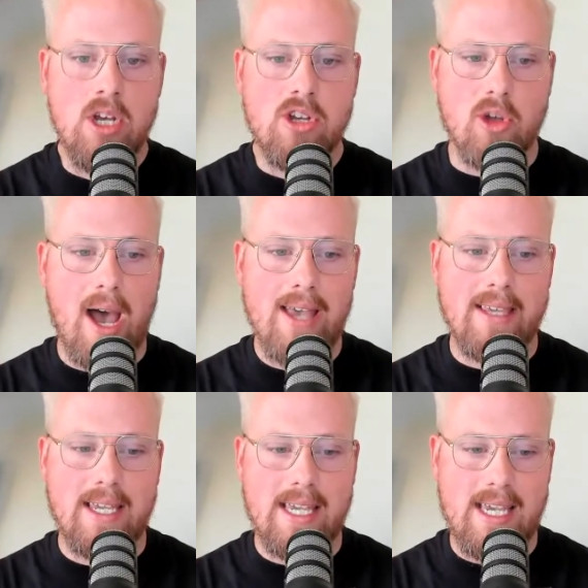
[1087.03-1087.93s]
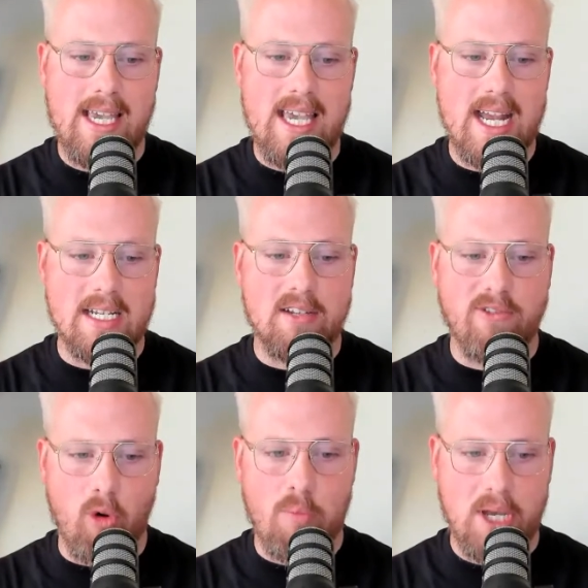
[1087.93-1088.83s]
So I think he hit his
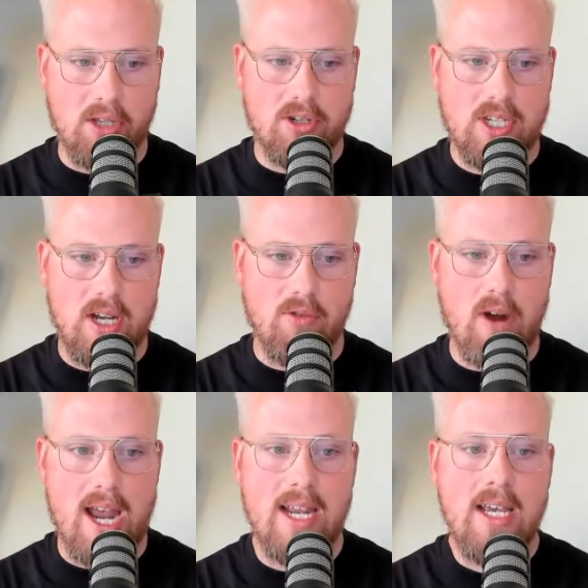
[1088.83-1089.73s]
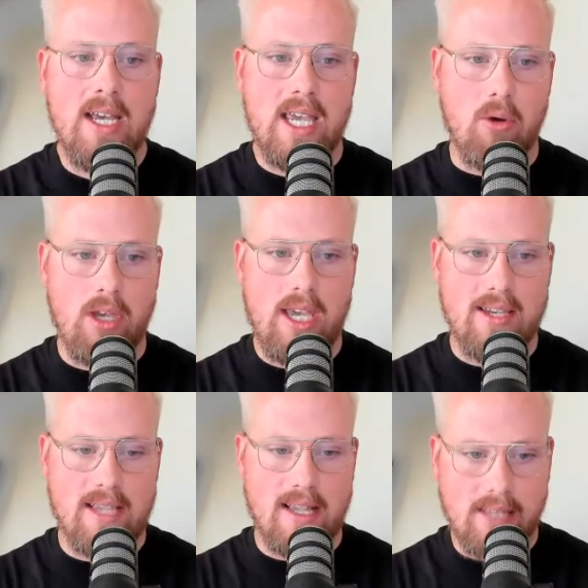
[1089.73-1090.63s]
4 pillars here, right? He
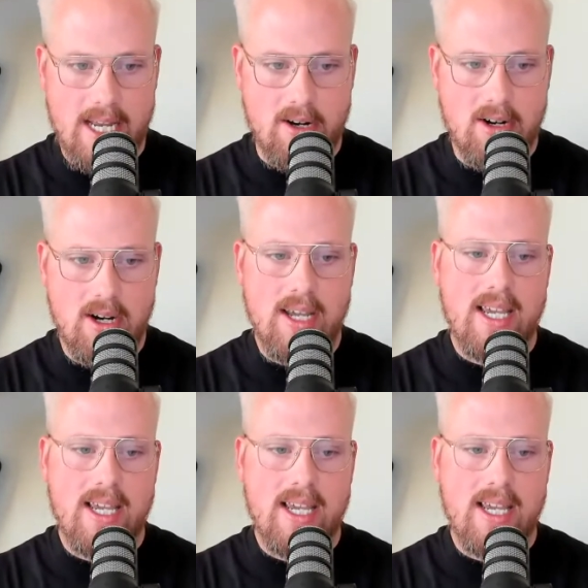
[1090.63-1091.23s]
is a leader.